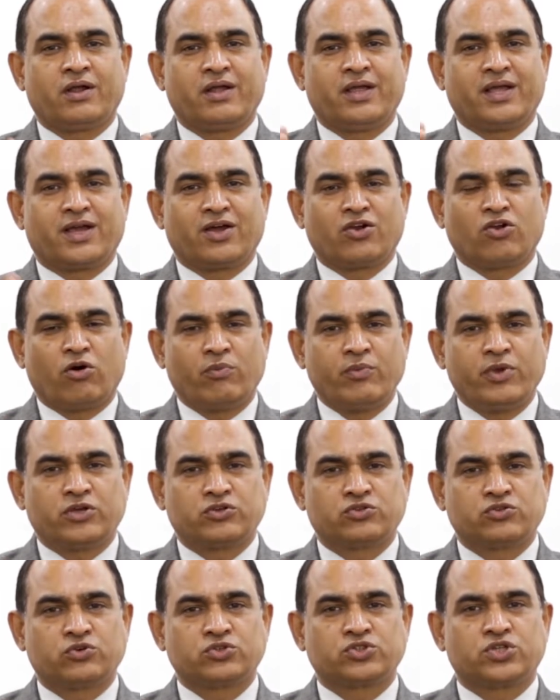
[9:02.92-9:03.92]
Economic,
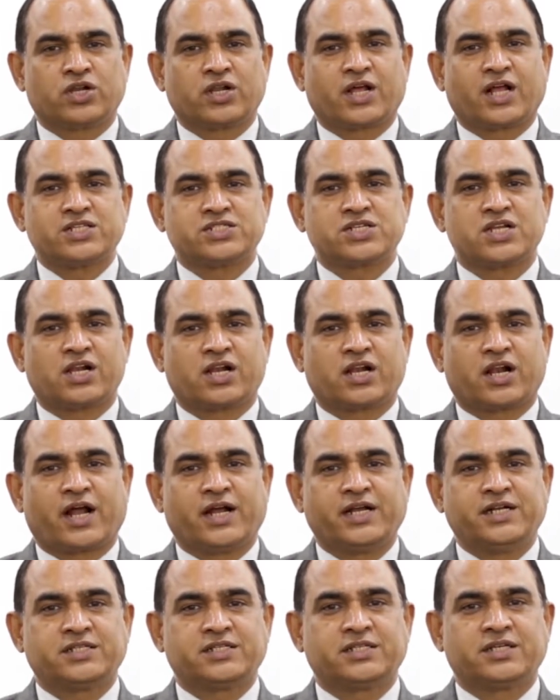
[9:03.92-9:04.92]
Social, Cultural
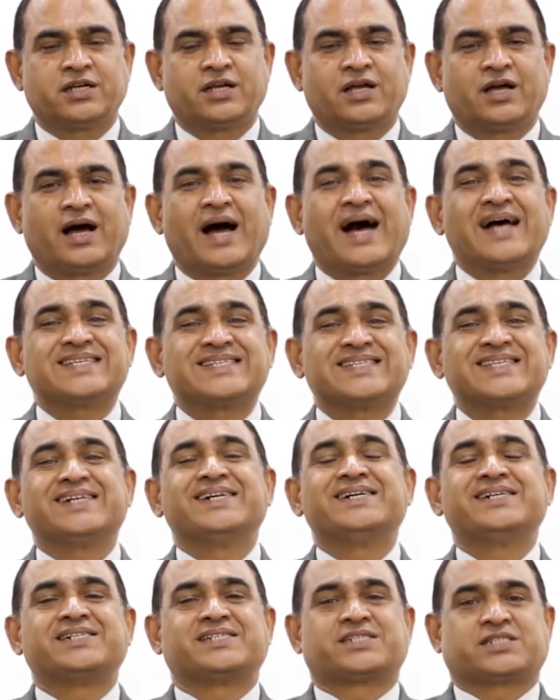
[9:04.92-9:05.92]
Rights
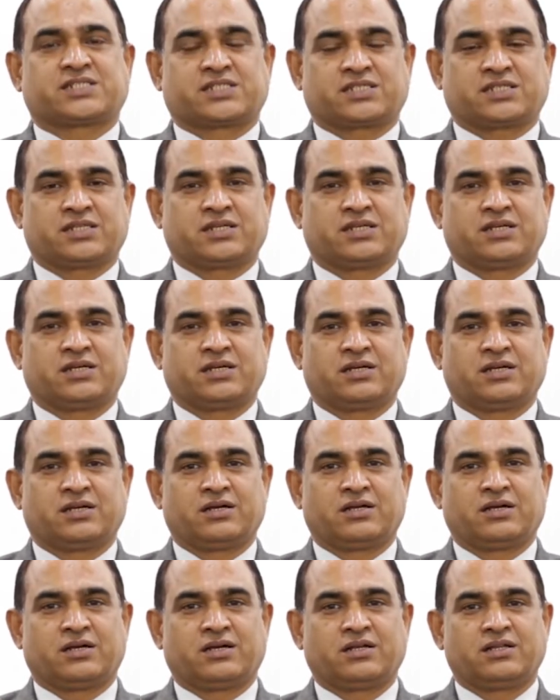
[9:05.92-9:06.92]
asserts
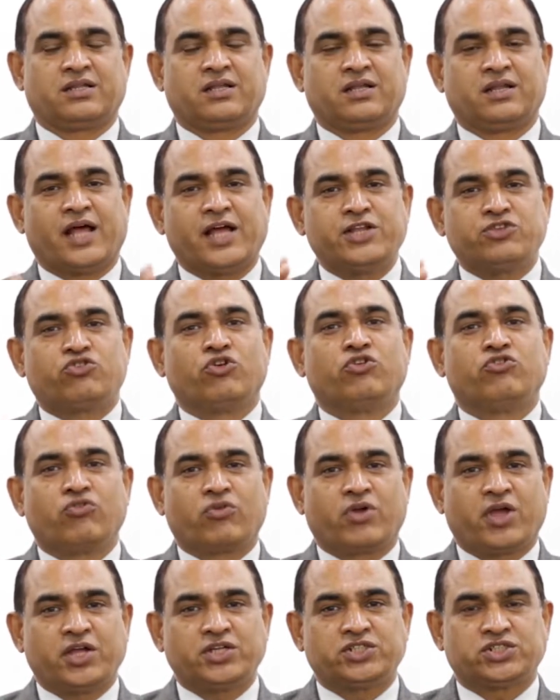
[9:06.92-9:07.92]
the right to
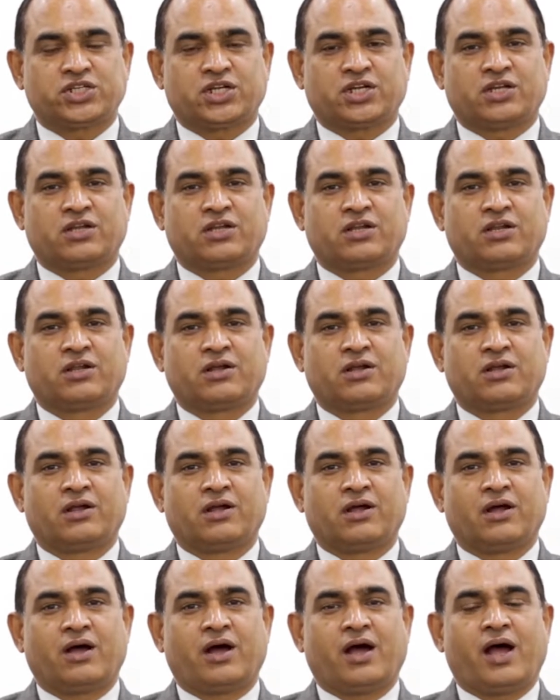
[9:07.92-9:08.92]
education
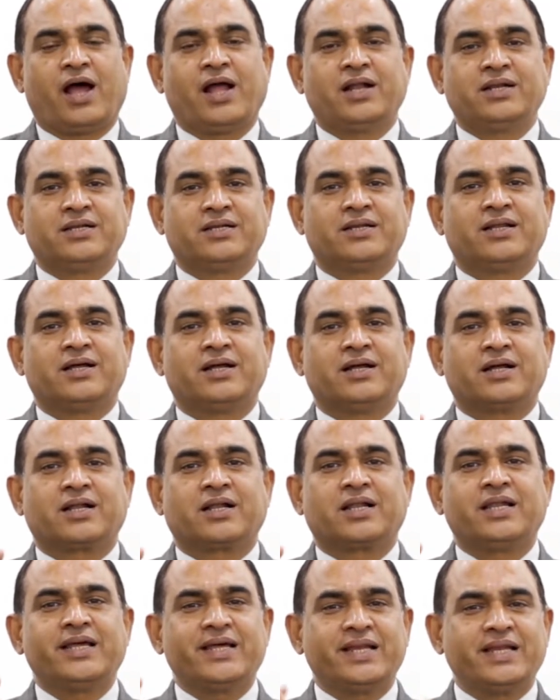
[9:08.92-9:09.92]
and
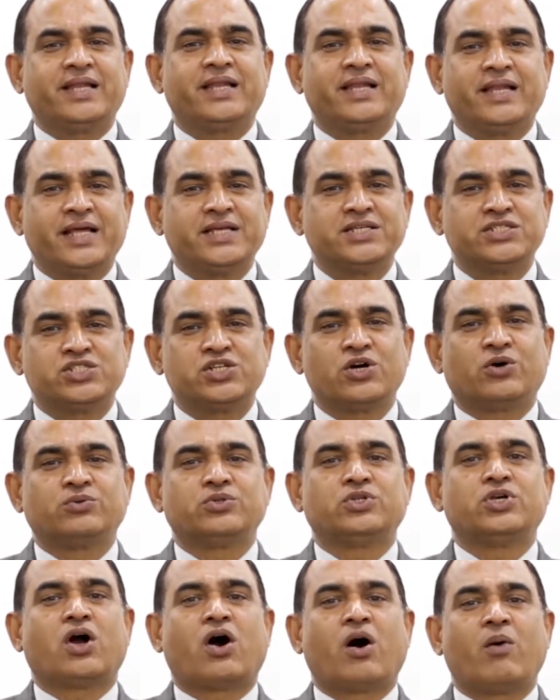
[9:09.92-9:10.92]
clearly lays down
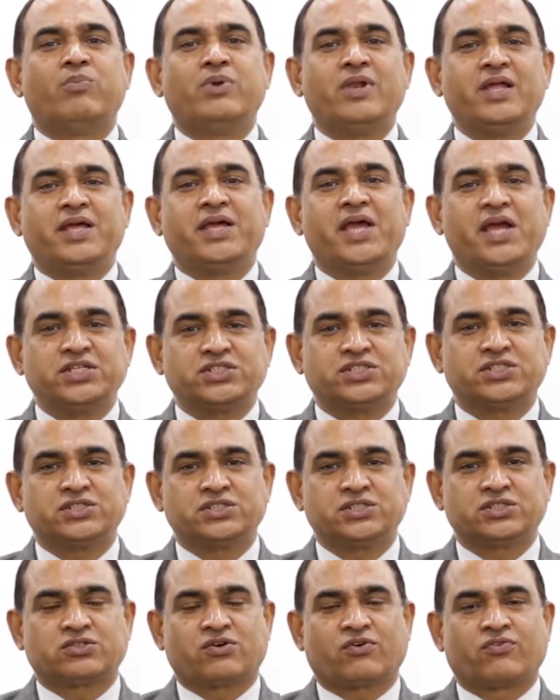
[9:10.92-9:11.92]
the
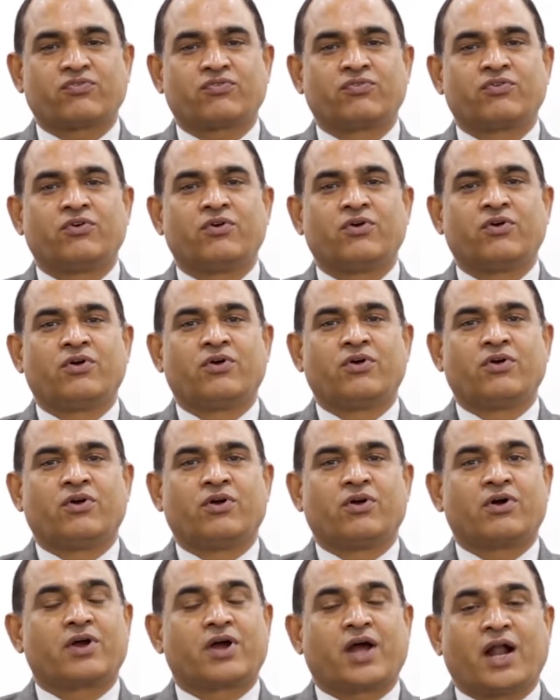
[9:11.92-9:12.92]
obligations of
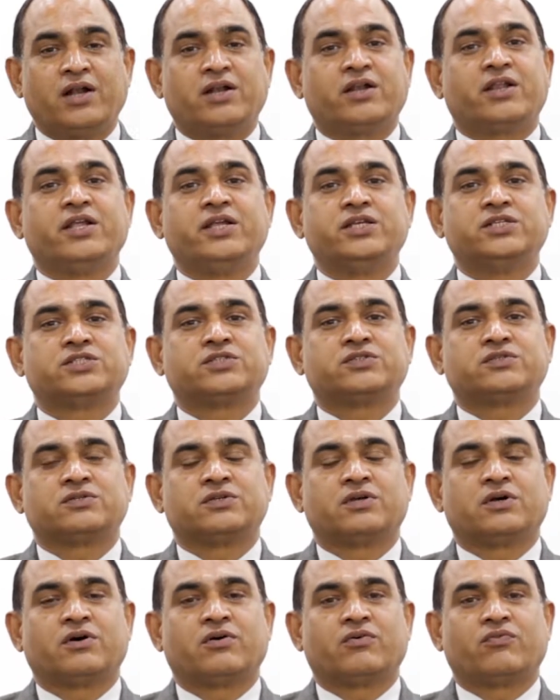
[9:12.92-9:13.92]
countries
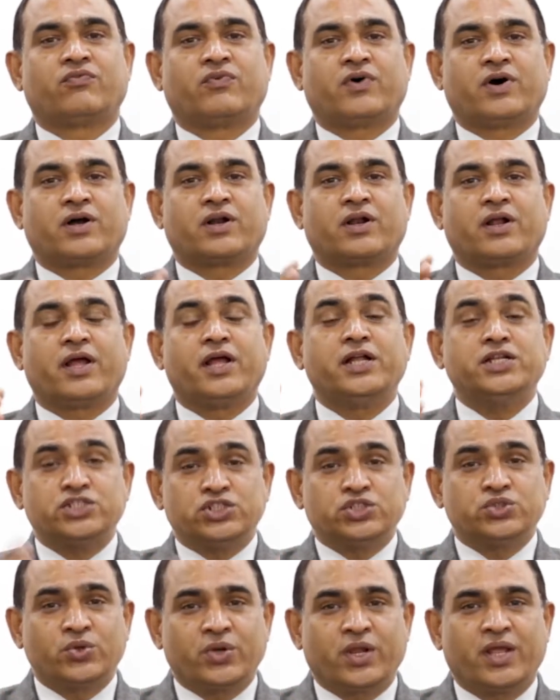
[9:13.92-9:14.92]
for
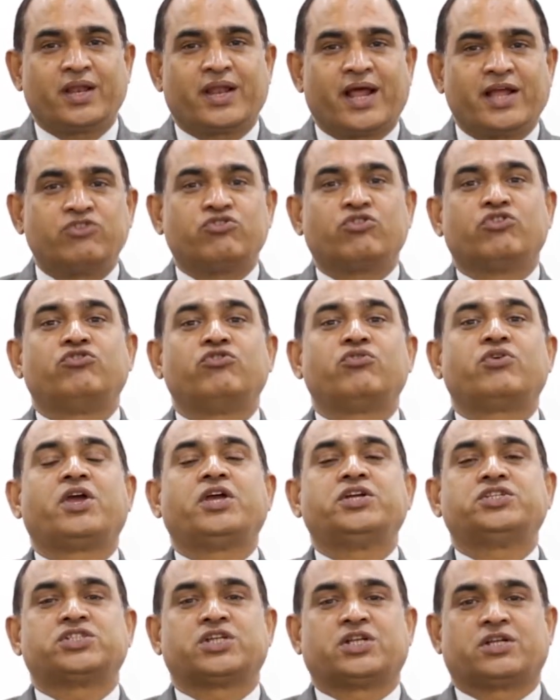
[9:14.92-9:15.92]
ensuring right to
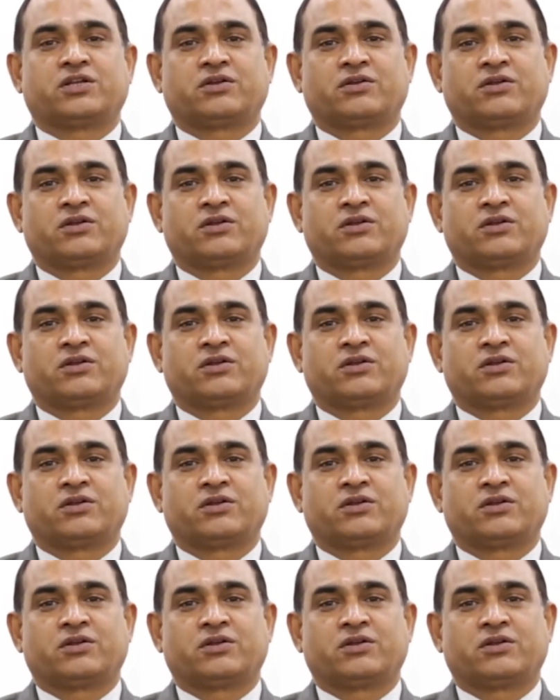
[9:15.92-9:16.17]
education.